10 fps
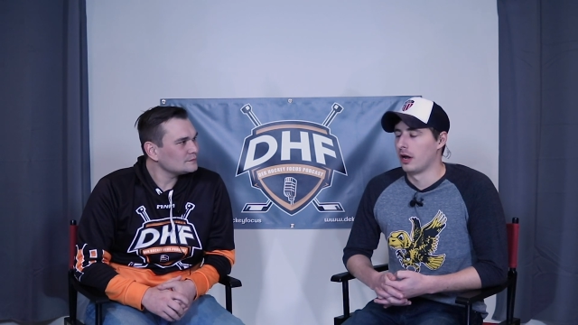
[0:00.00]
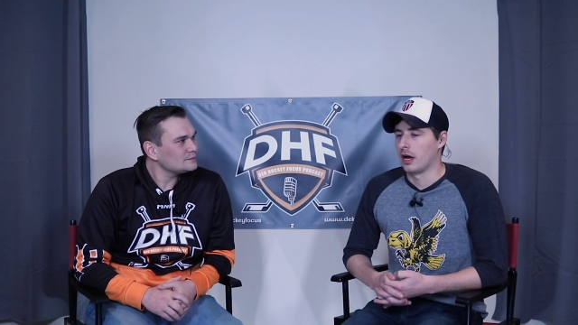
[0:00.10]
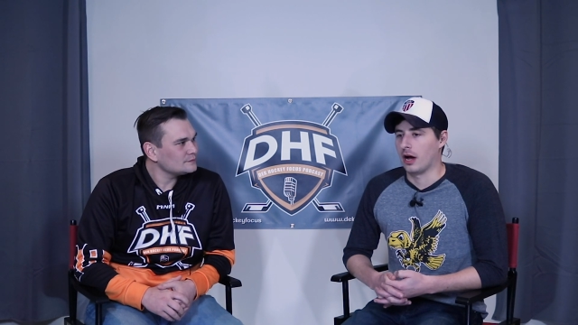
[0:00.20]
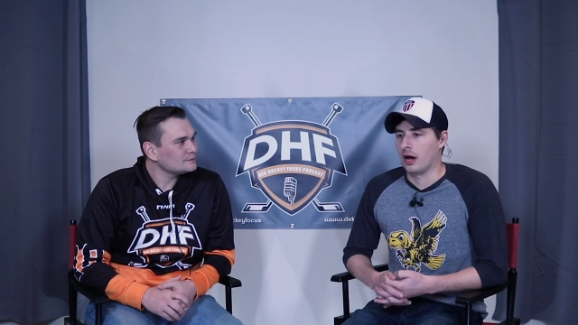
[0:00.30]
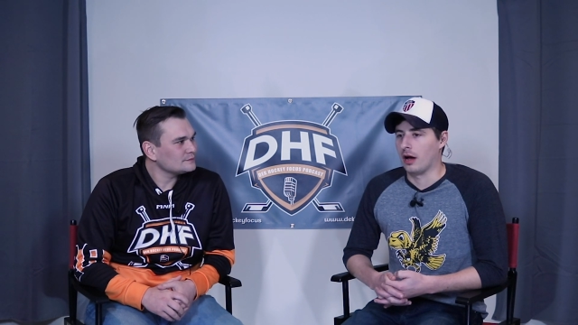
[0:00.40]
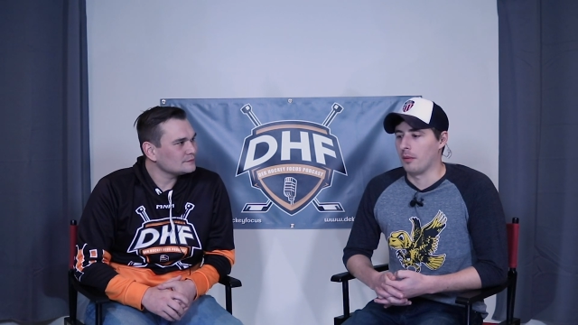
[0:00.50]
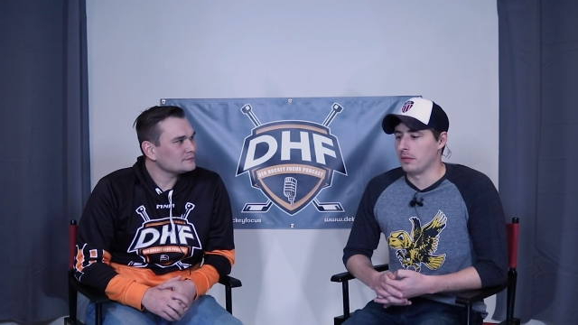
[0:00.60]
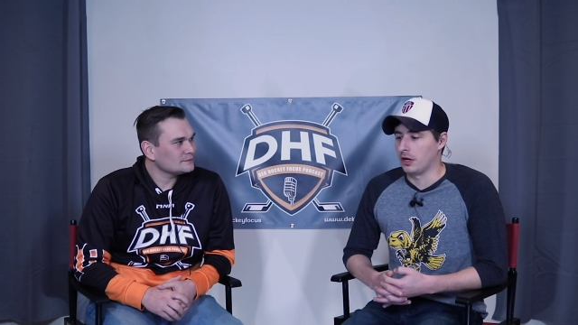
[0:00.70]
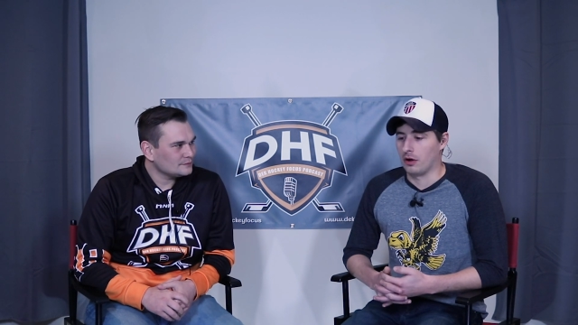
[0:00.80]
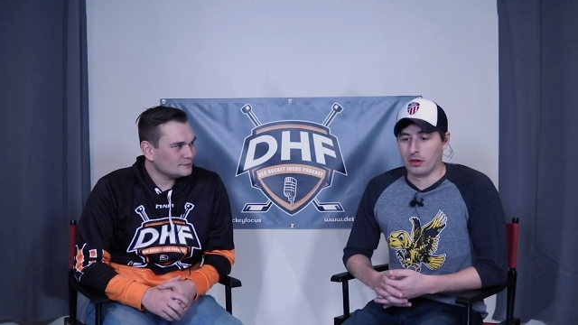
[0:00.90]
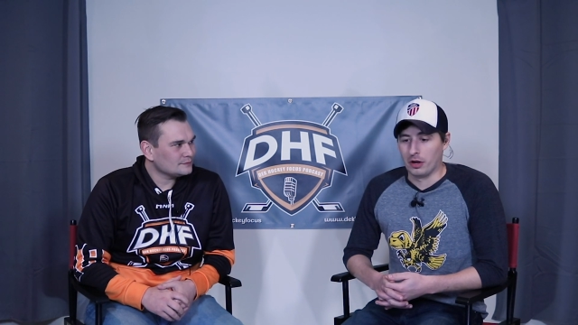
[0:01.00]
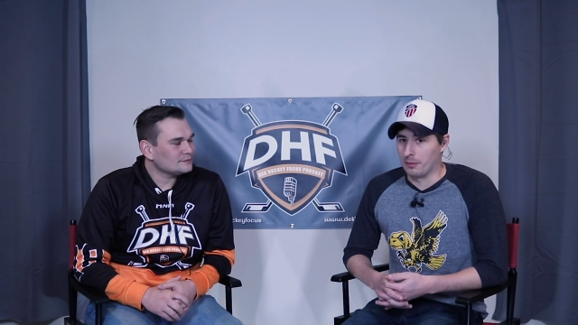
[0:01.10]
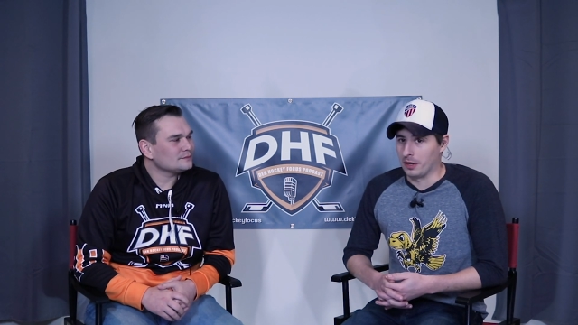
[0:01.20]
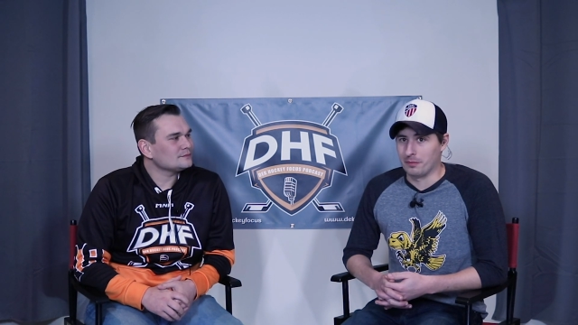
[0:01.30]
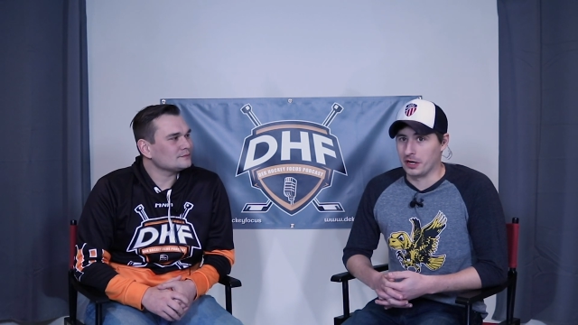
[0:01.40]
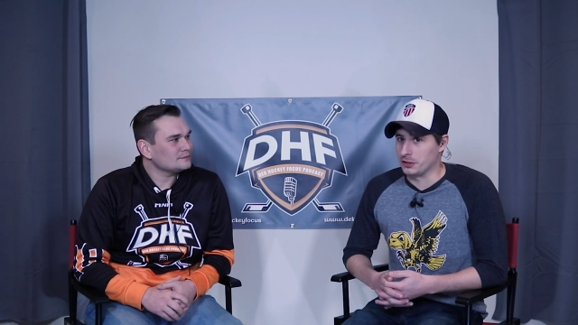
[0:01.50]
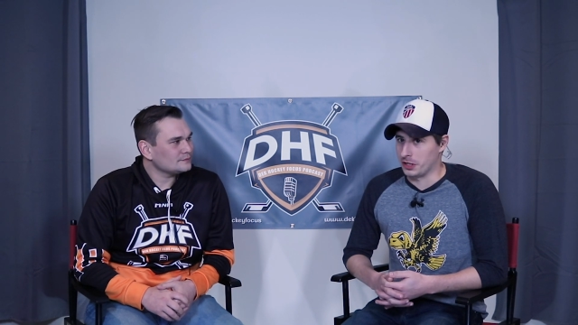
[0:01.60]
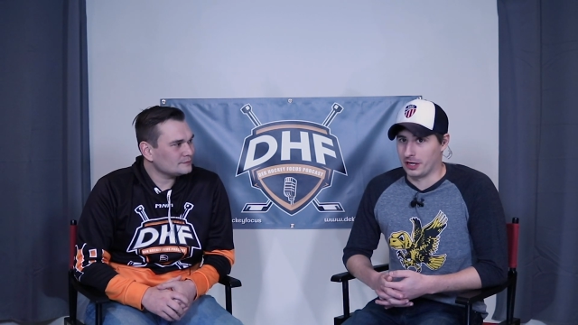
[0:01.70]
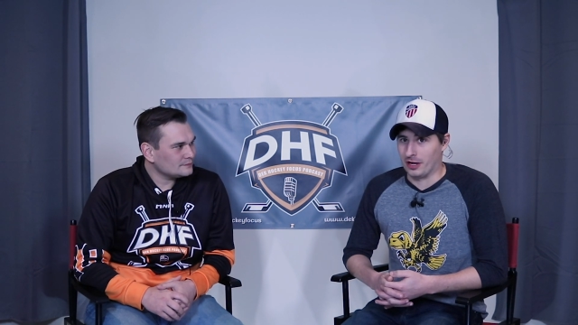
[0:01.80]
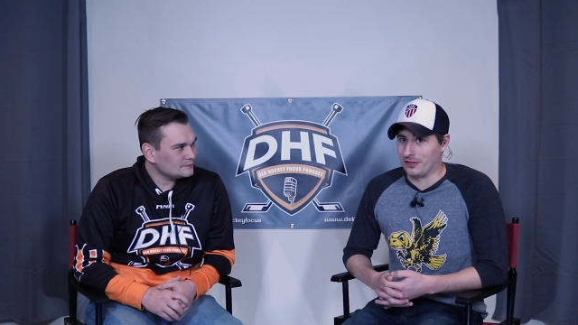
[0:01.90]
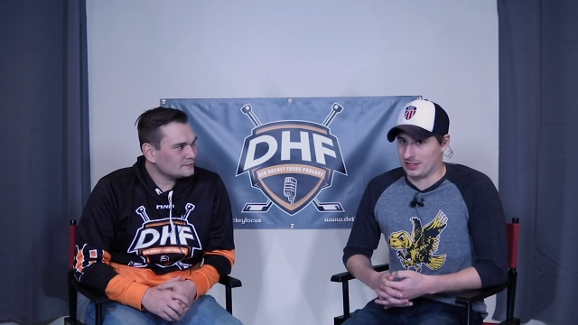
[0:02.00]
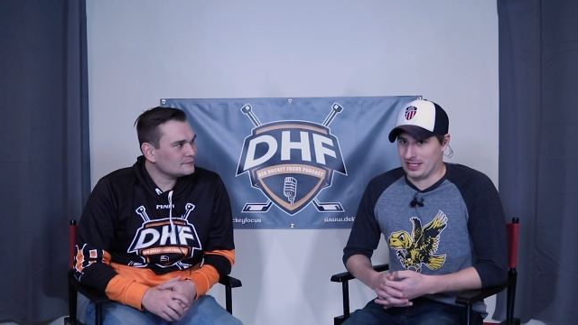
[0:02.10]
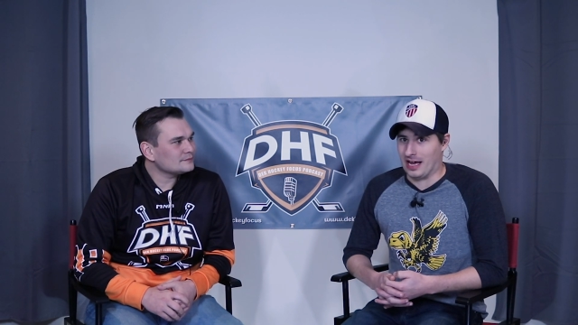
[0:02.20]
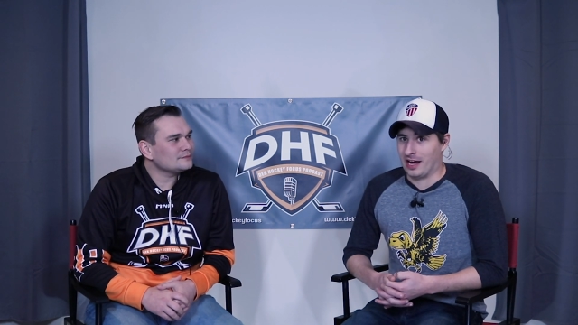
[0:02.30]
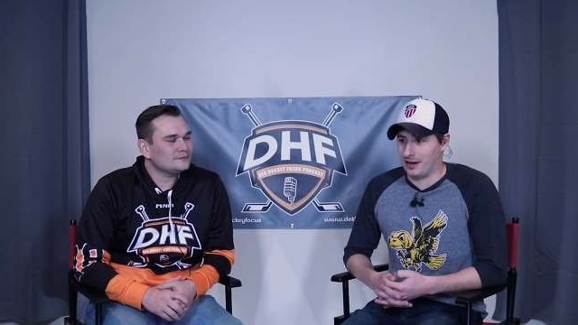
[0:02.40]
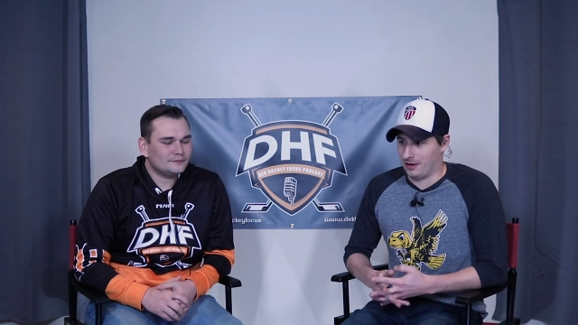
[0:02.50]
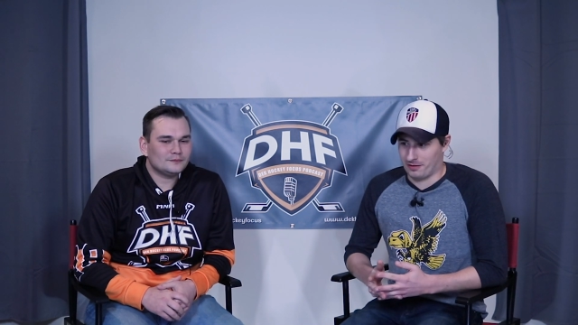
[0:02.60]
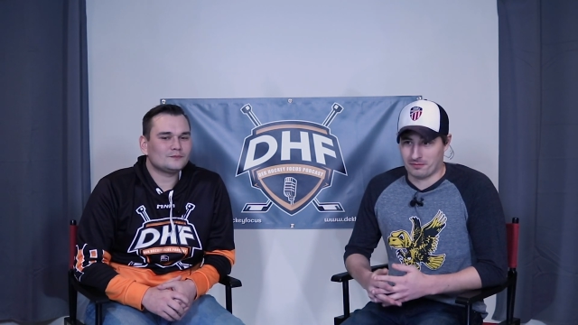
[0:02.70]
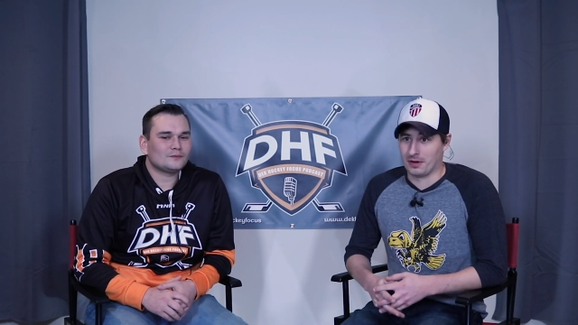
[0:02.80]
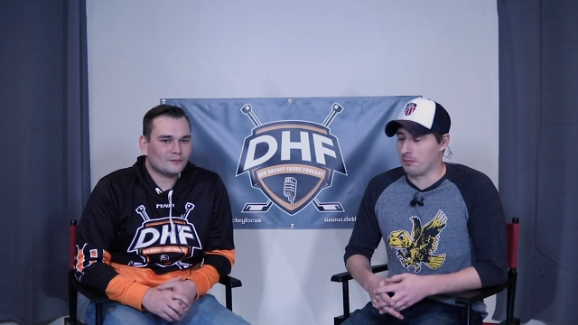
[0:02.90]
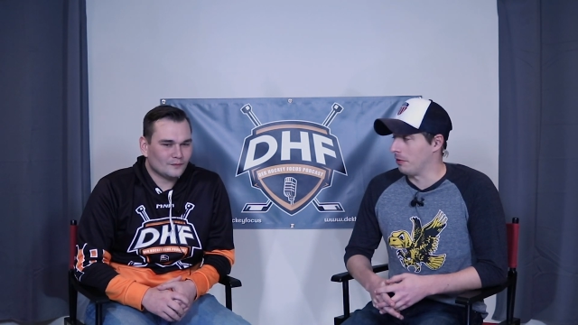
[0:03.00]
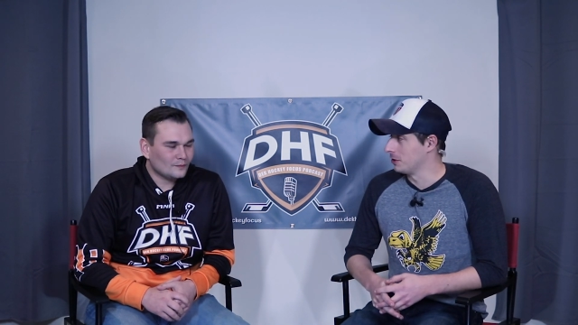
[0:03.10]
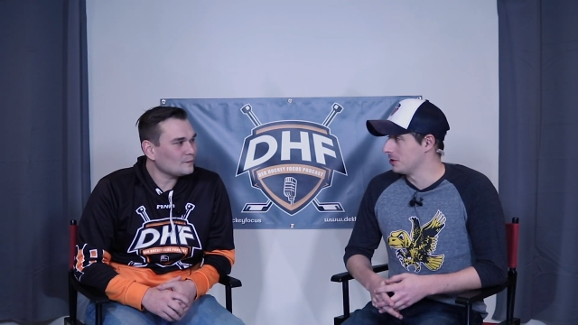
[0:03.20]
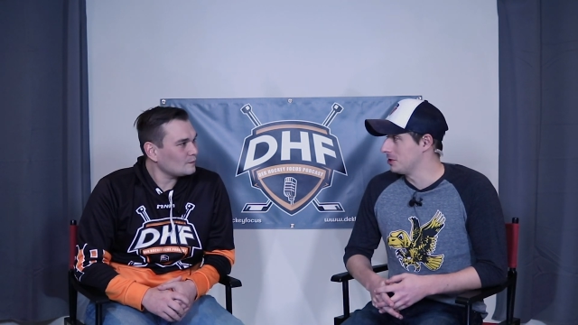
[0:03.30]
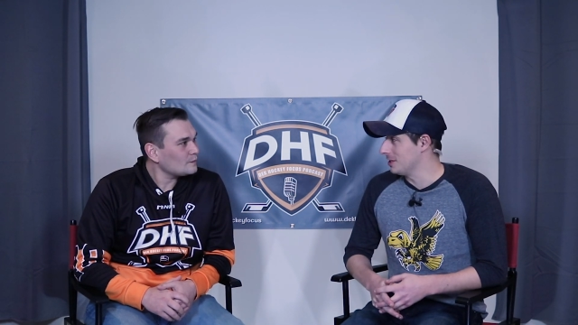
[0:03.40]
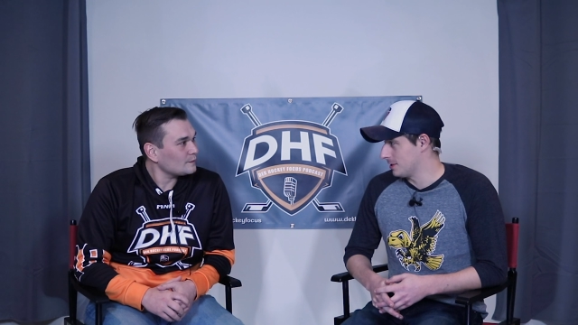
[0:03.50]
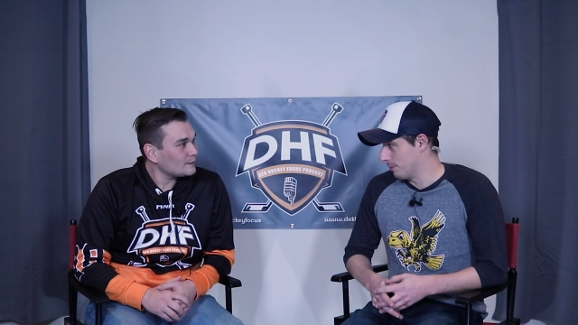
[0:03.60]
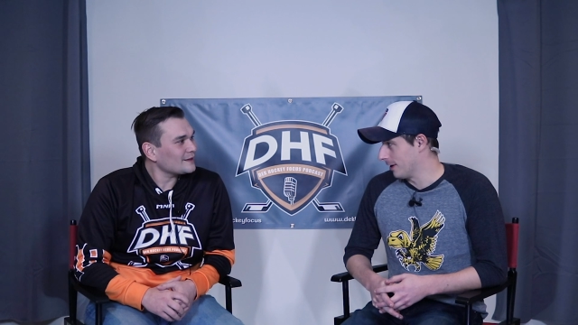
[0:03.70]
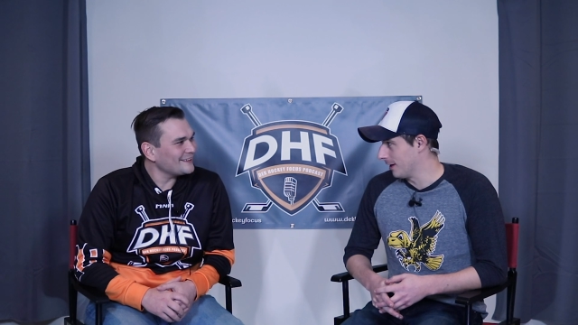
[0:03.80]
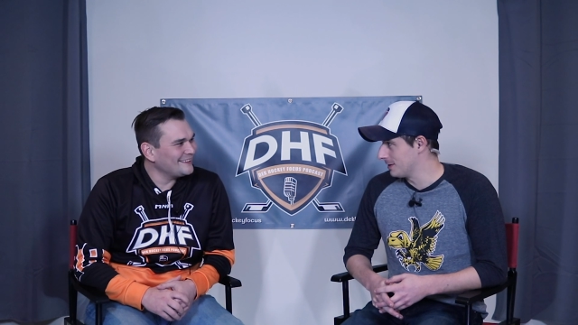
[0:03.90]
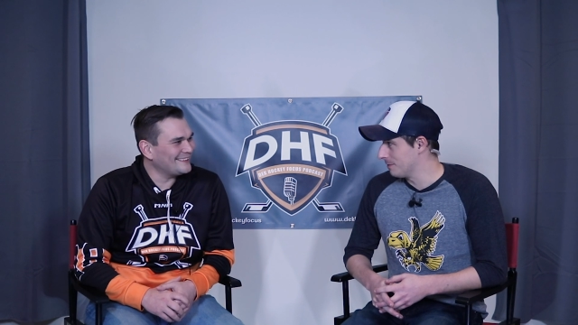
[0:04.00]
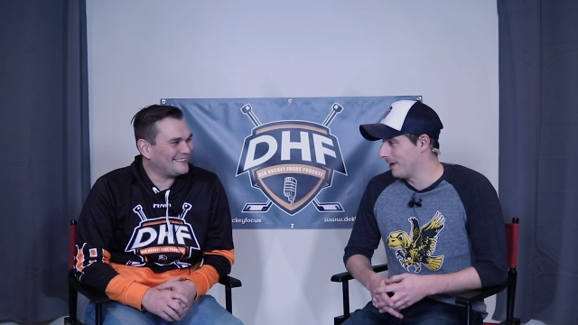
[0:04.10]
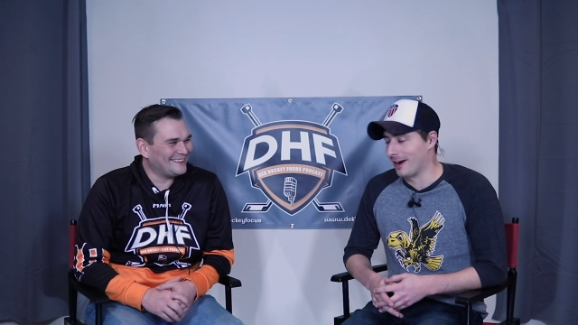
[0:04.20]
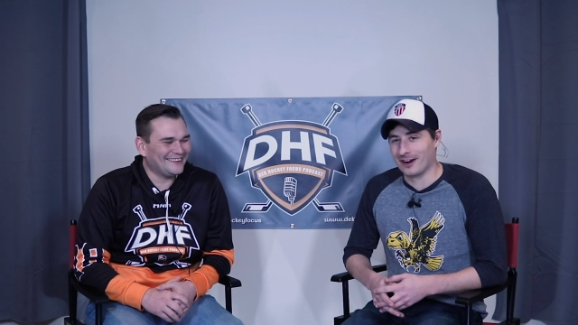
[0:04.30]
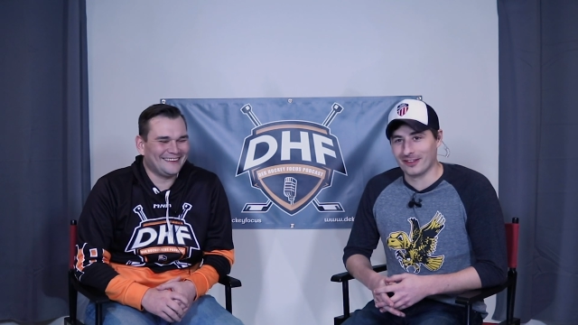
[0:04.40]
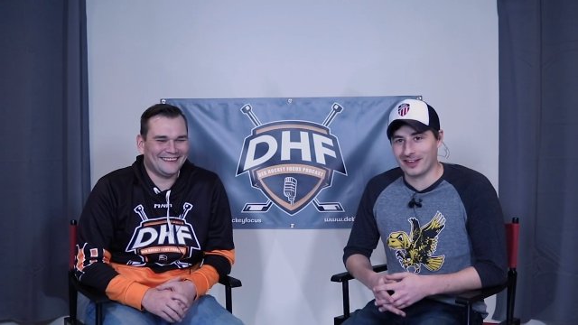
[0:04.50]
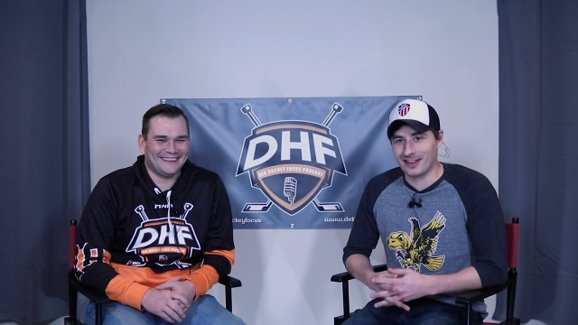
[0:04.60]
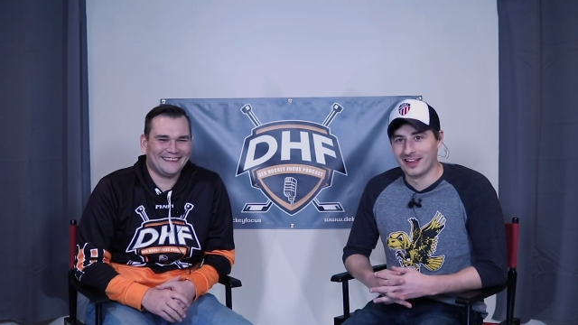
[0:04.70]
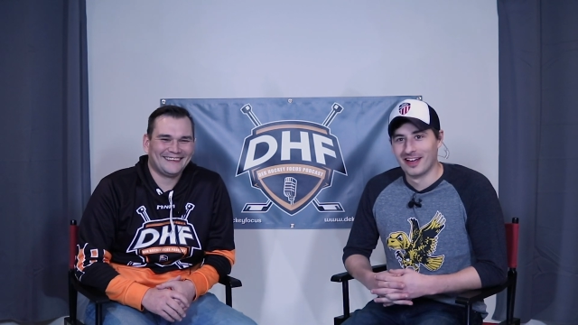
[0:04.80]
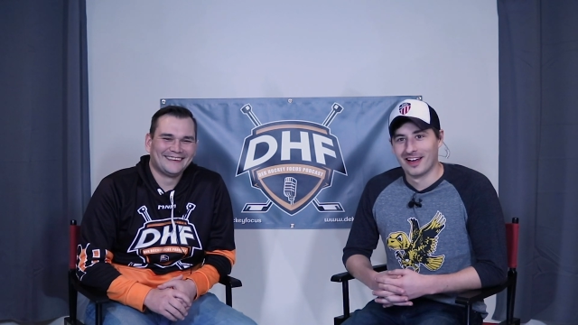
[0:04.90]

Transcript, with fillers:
Speaker 1: um, you know a little bit of beer drinking on the side and a, a bunch of cheeseburgers apparently.